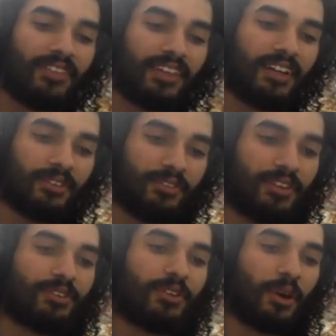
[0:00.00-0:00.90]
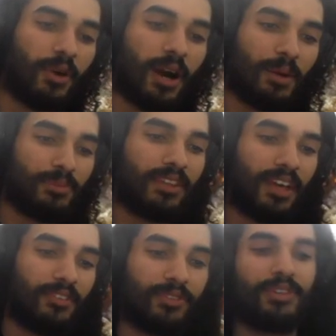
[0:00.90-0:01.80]
the elevator go up the
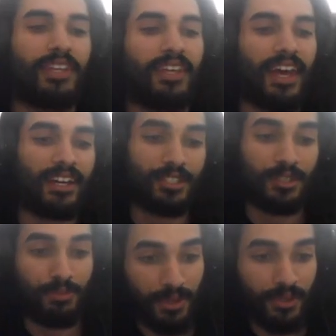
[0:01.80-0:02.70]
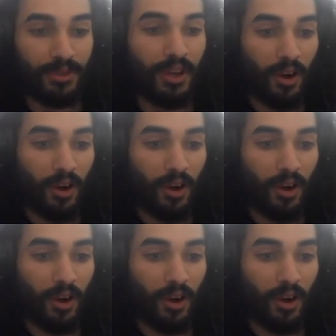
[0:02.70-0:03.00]
level and then actually build